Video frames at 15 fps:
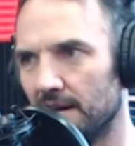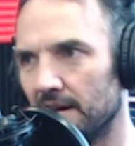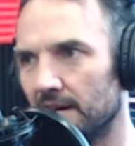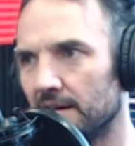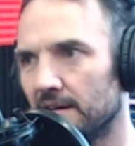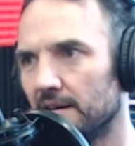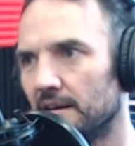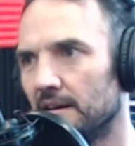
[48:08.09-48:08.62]
Yeah.
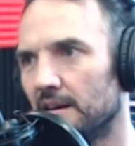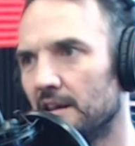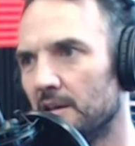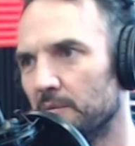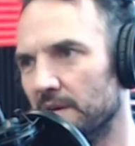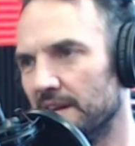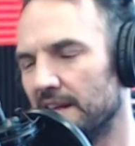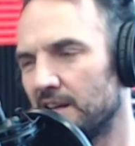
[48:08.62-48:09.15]

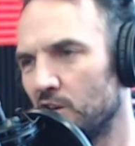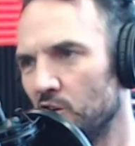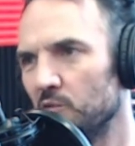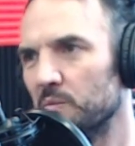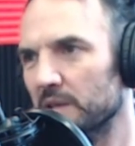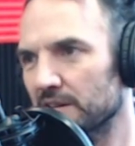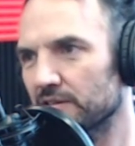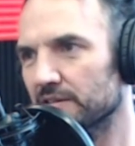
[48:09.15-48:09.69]
But there could
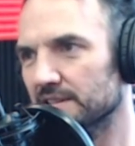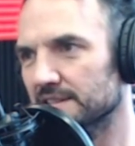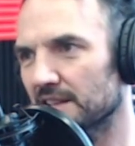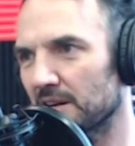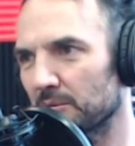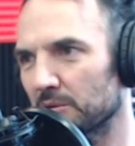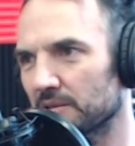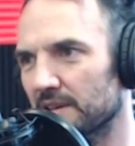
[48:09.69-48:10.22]
be, for
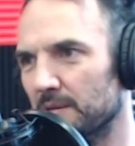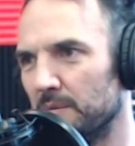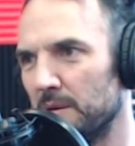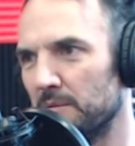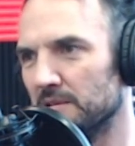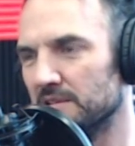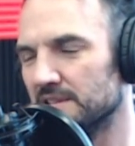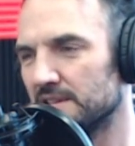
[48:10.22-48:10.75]
example, that
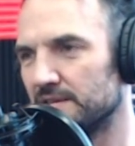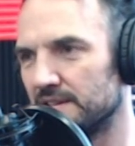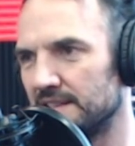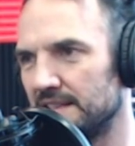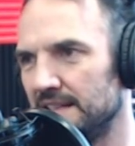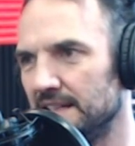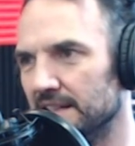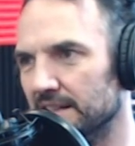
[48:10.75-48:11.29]
people are just
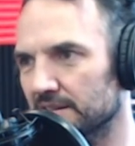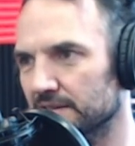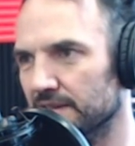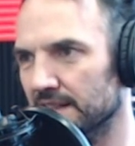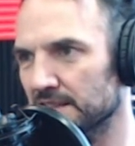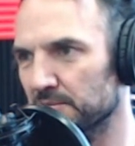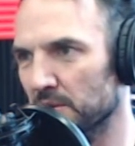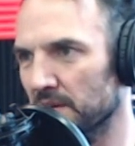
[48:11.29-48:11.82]
fatiguing on
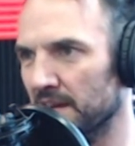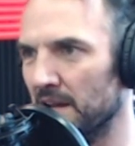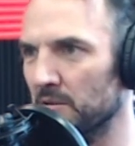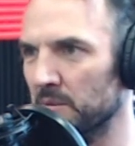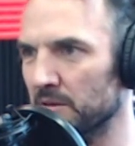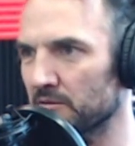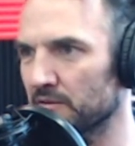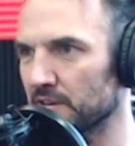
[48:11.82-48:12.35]
Facebook, and that
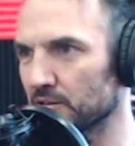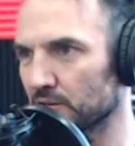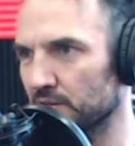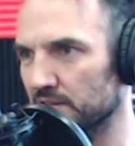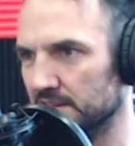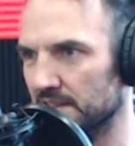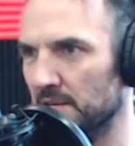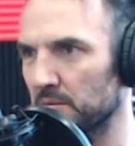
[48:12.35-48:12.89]
would be revealed,
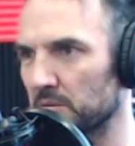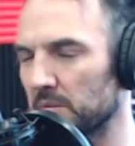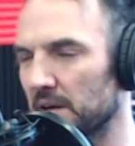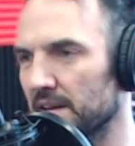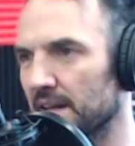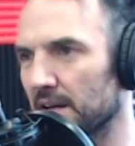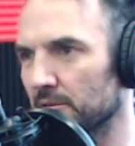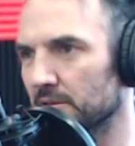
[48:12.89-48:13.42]
for example, by
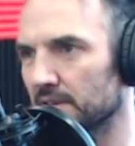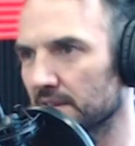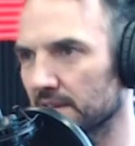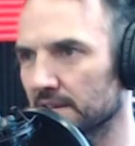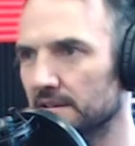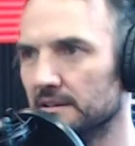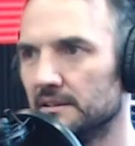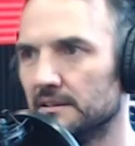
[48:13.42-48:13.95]
that, wouldn't it?